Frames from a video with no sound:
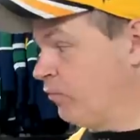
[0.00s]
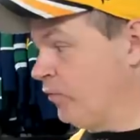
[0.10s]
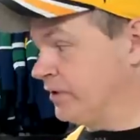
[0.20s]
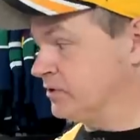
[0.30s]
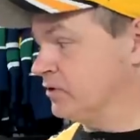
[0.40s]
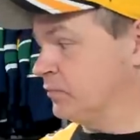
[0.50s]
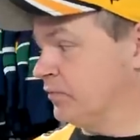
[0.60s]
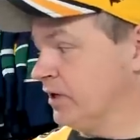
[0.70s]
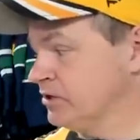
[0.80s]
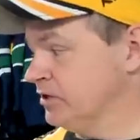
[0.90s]
points. So the
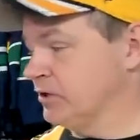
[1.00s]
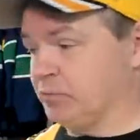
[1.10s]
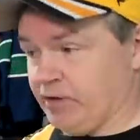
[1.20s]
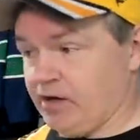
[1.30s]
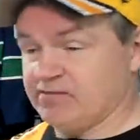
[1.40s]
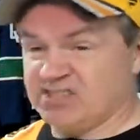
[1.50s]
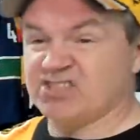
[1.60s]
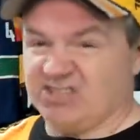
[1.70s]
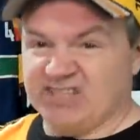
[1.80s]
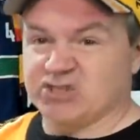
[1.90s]
production in the playoffs
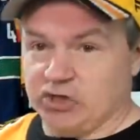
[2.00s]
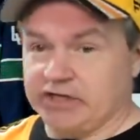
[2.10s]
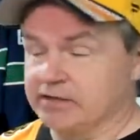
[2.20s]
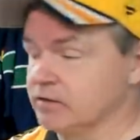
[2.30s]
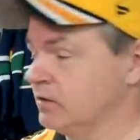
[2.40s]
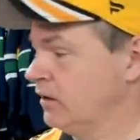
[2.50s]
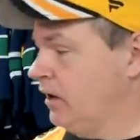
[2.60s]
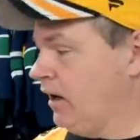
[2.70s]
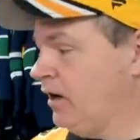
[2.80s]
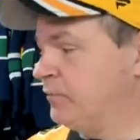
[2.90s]
is, is good
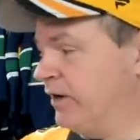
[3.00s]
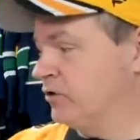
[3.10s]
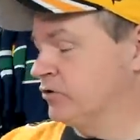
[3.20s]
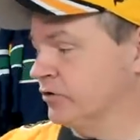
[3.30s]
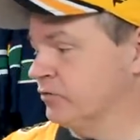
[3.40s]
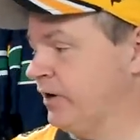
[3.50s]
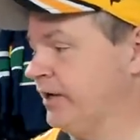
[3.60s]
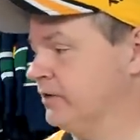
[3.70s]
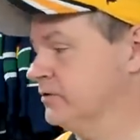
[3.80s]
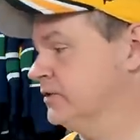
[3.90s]
uh, better during the
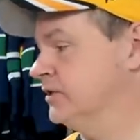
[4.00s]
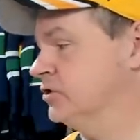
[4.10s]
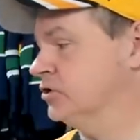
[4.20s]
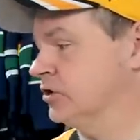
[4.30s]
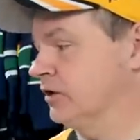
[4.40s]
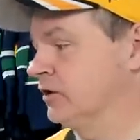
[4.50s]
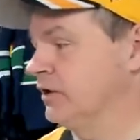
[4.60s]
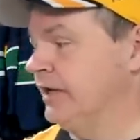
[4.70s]
regular season, sure.